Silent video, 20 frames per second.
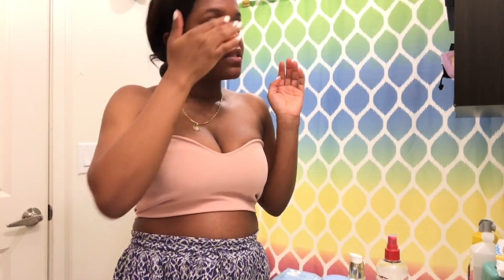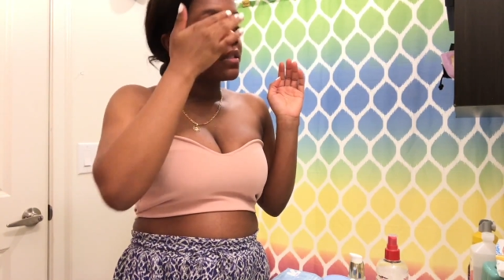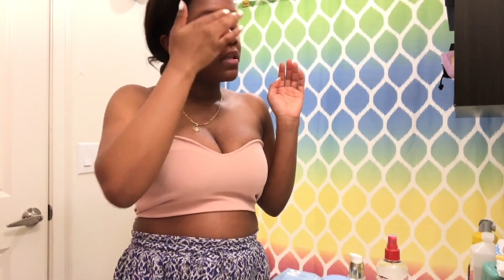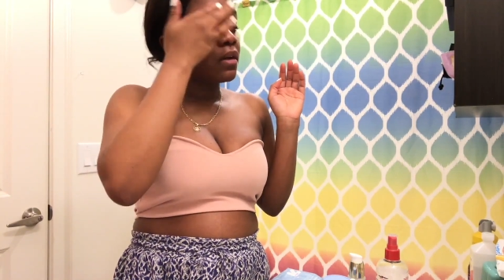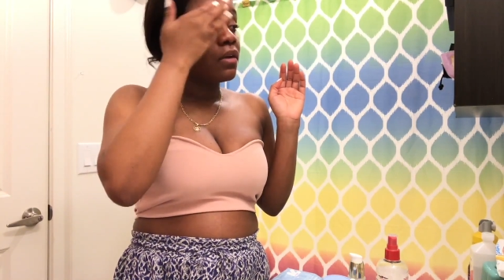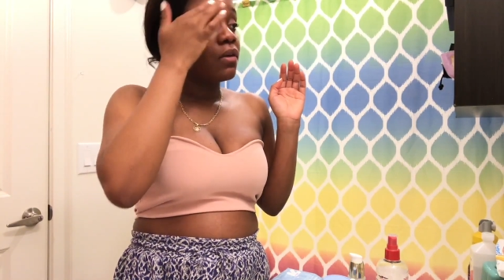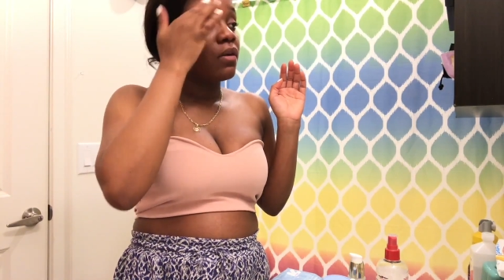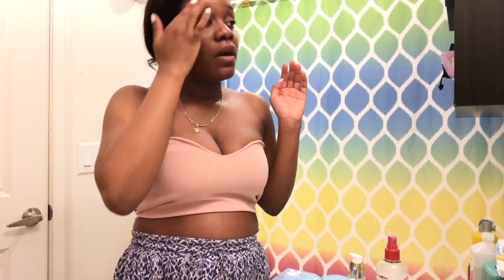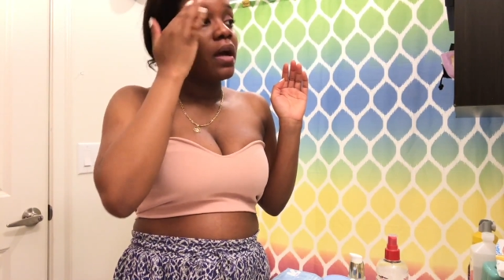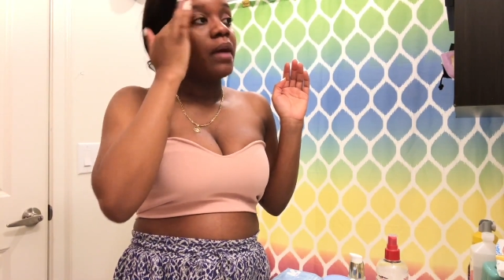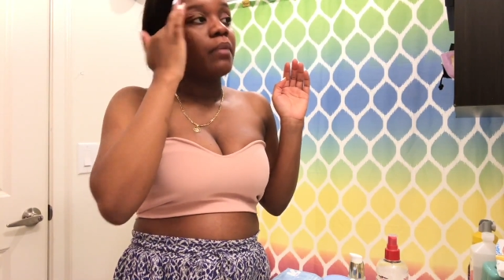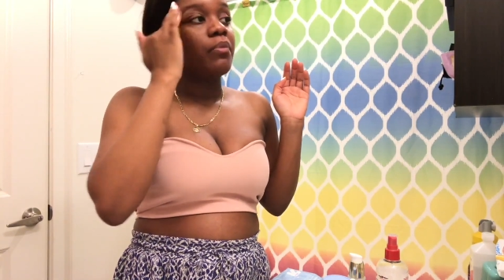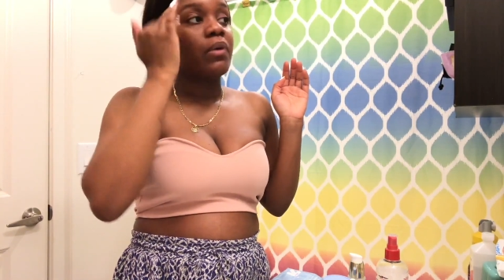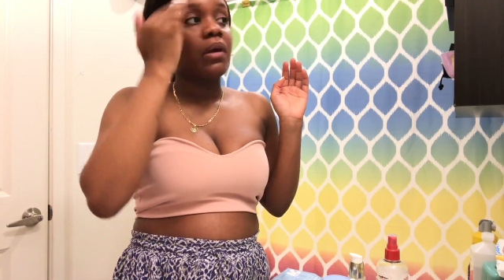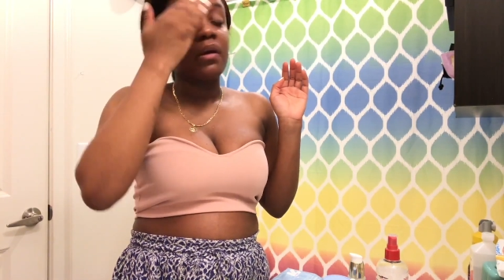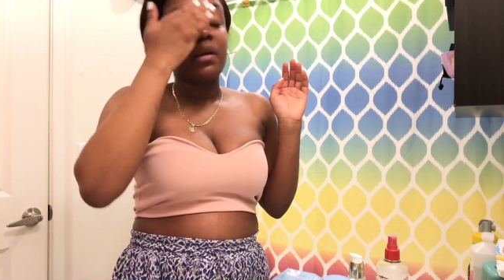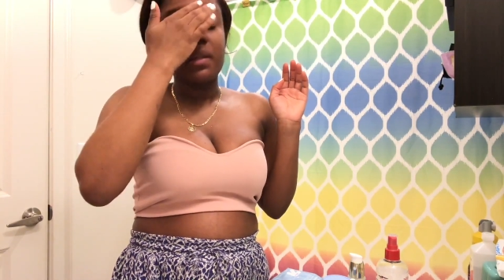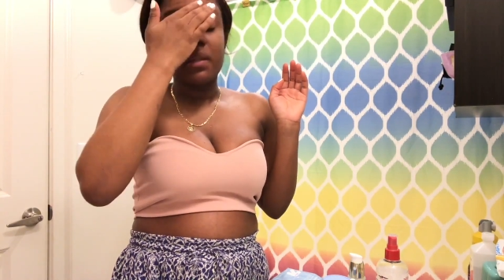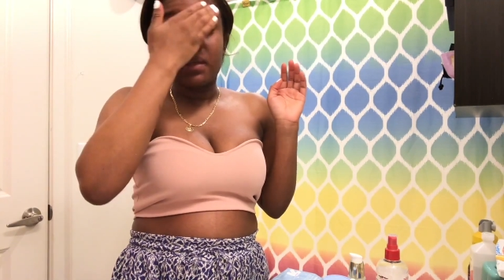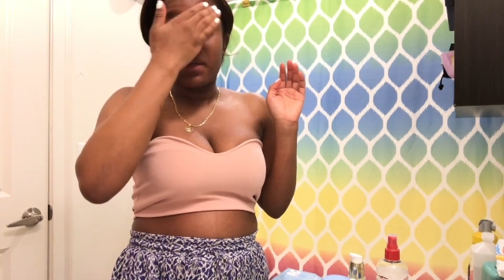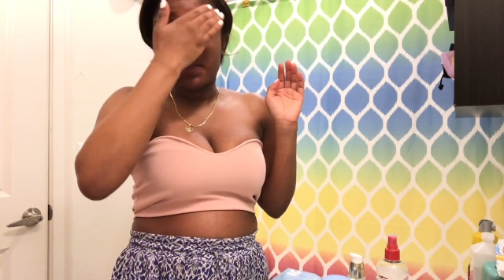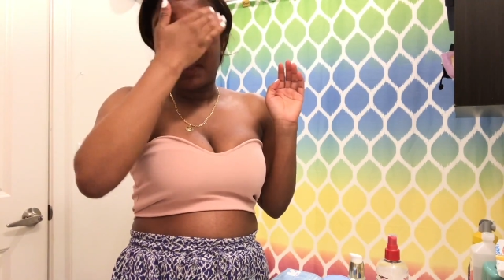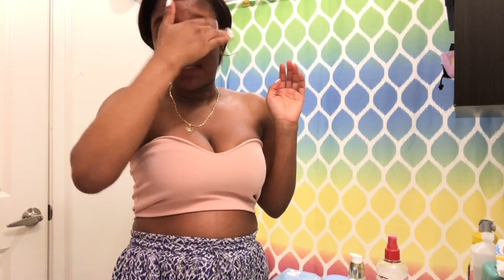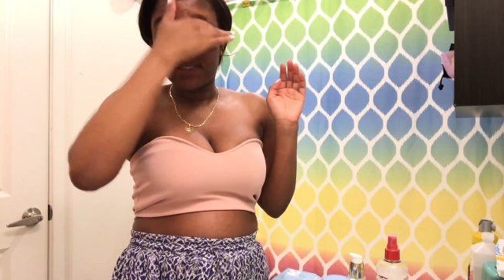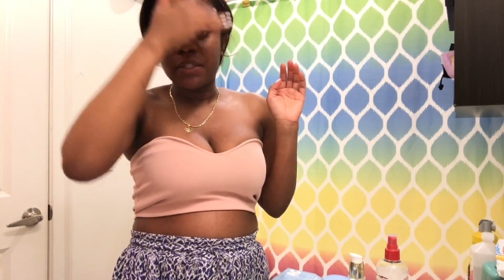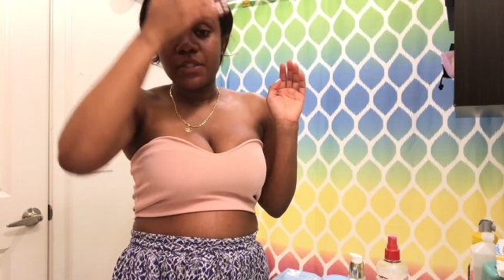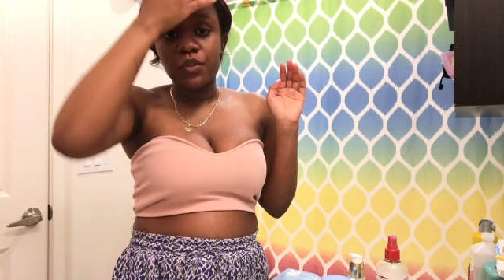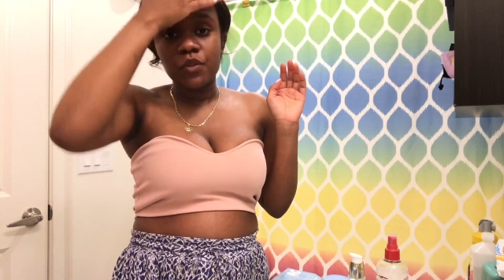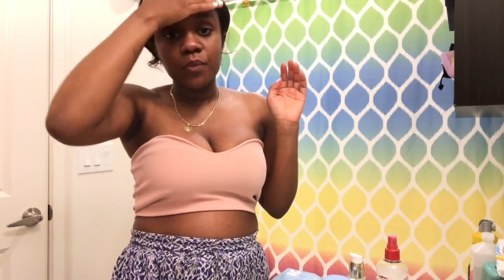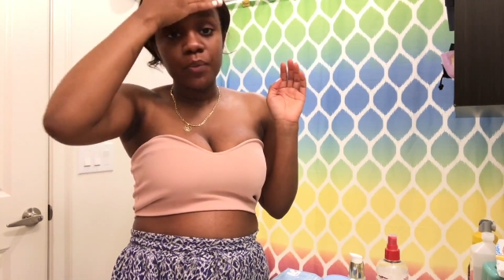So I probably look
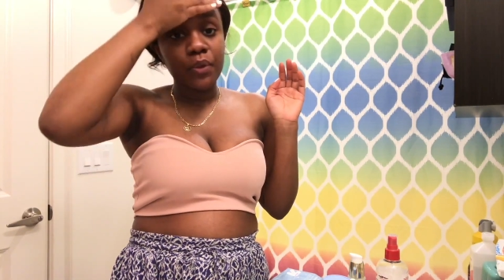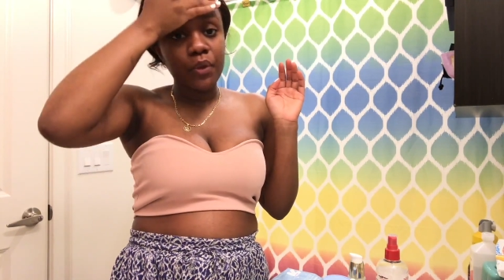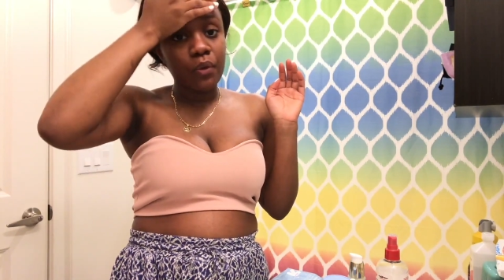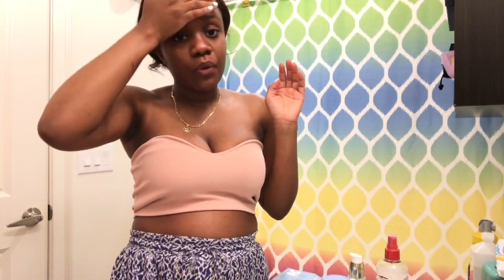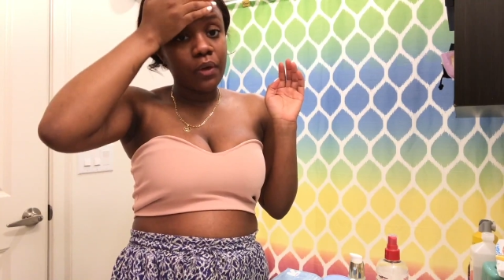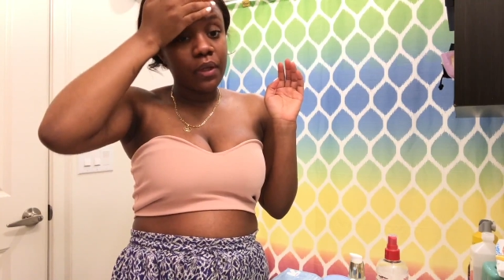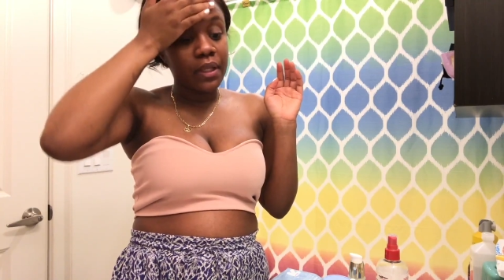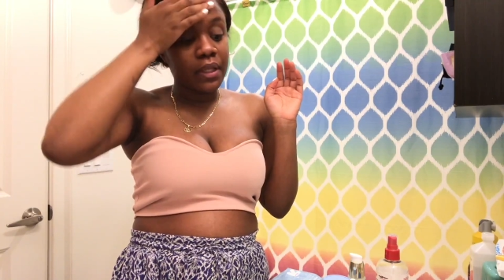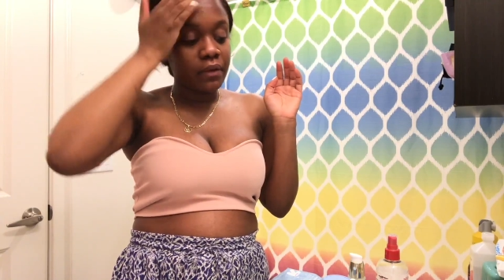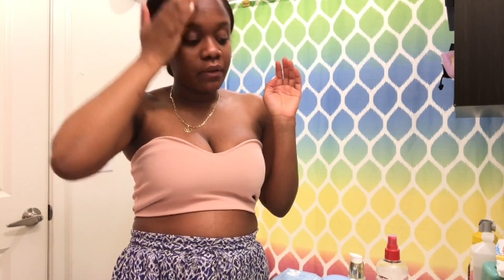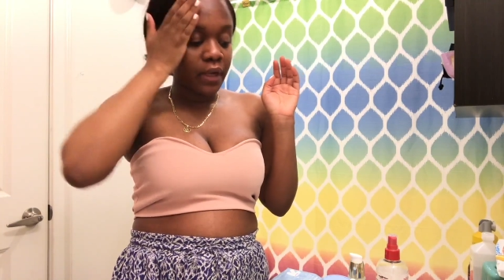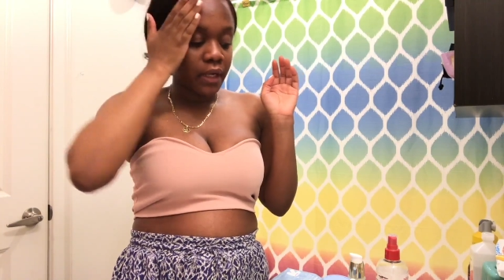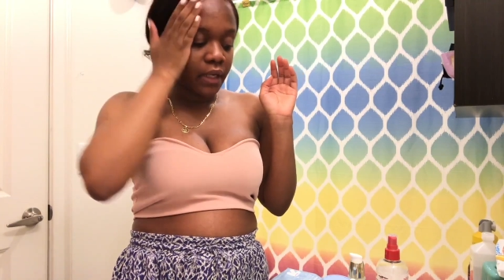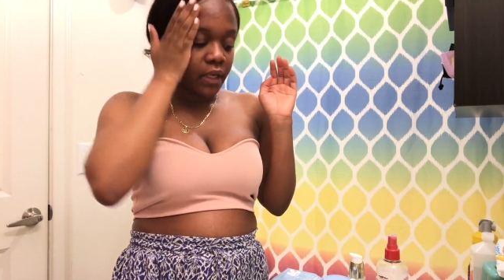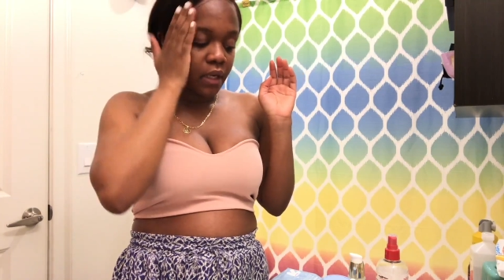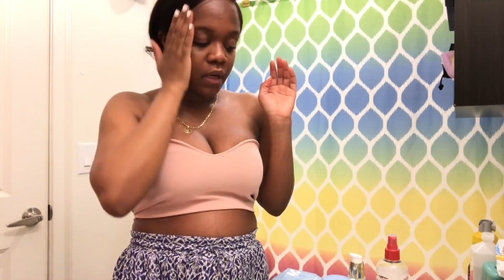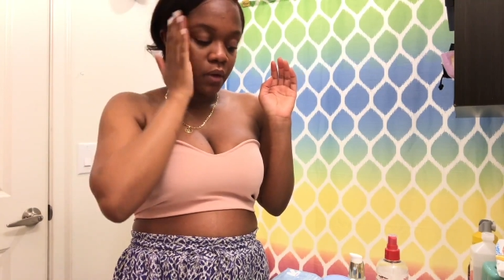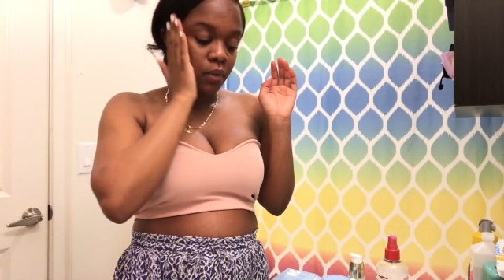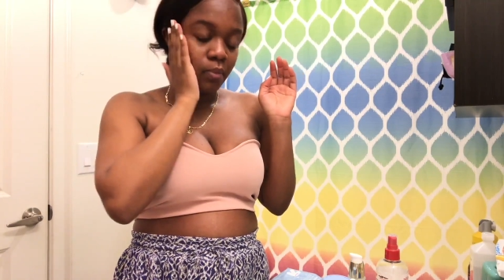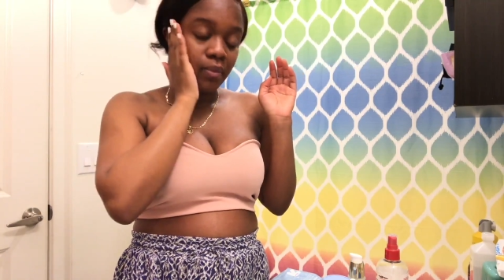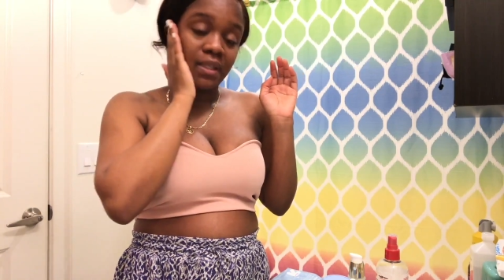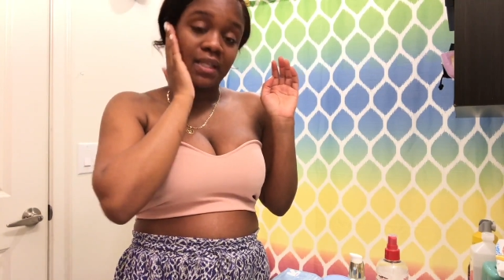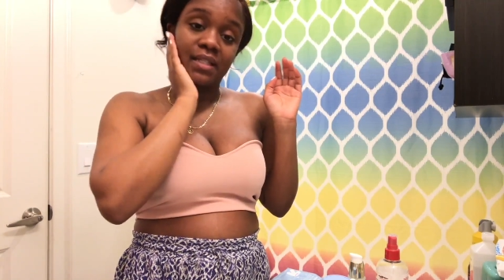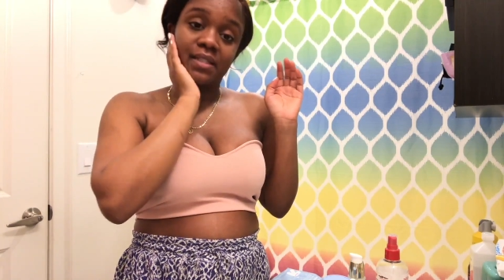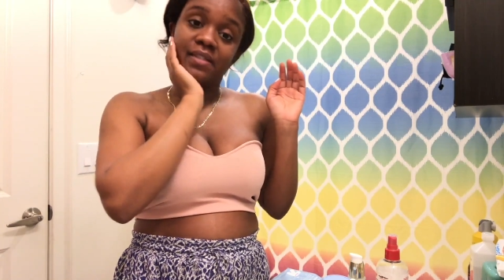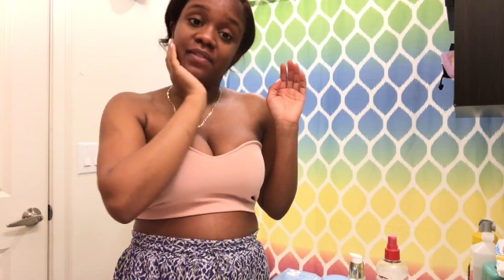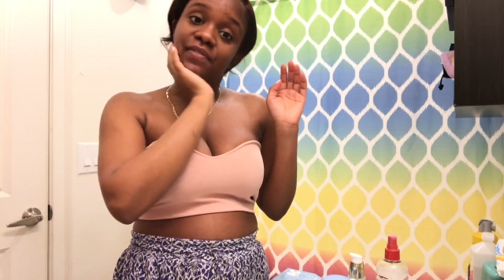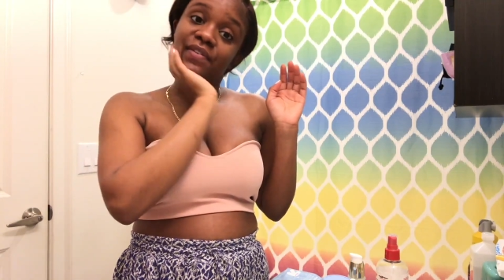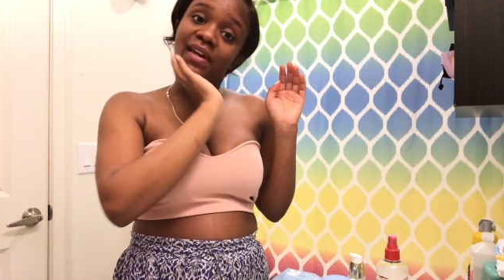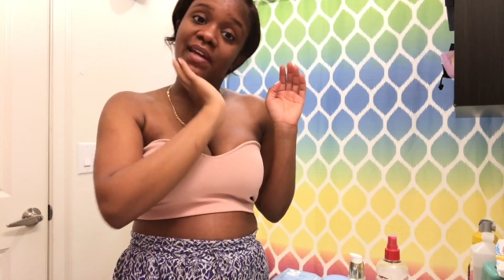like super oily right now, but
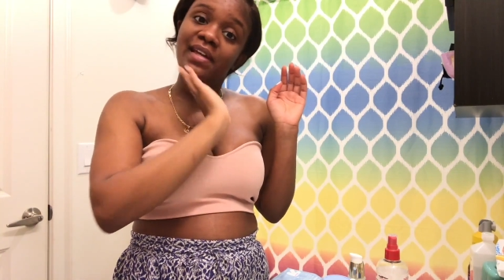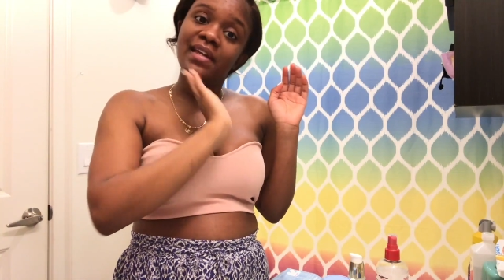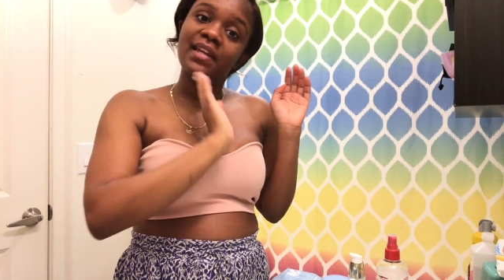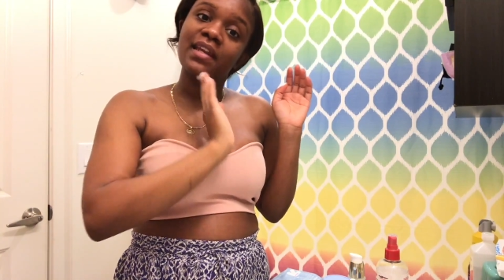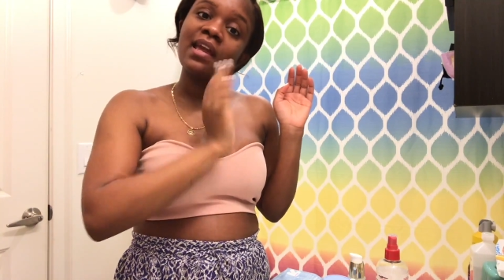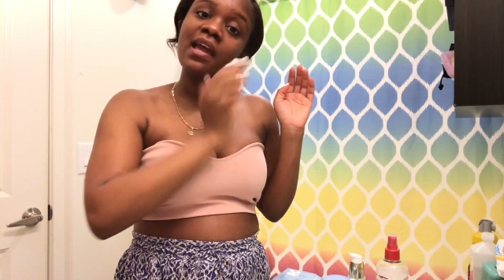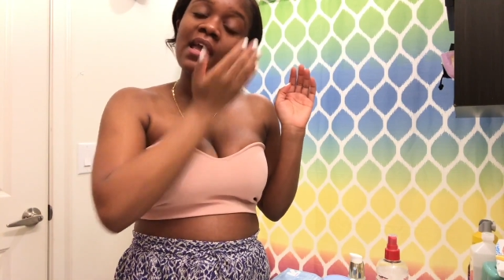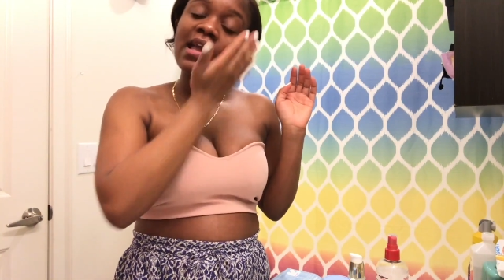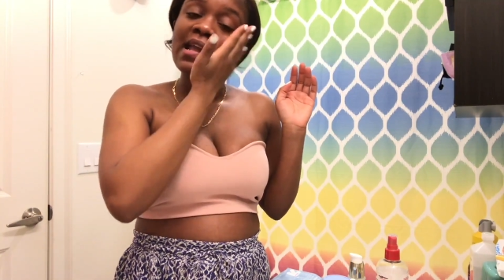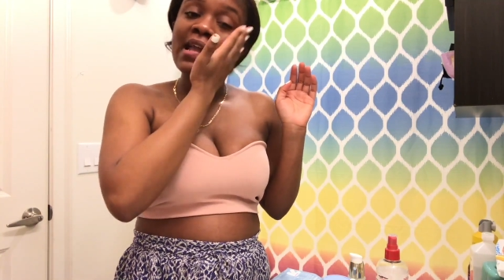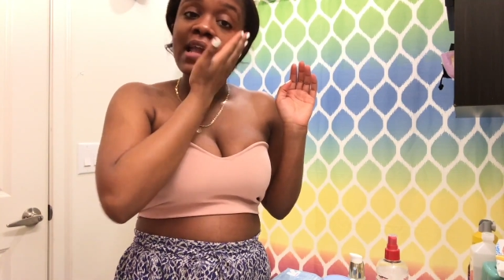that's fine.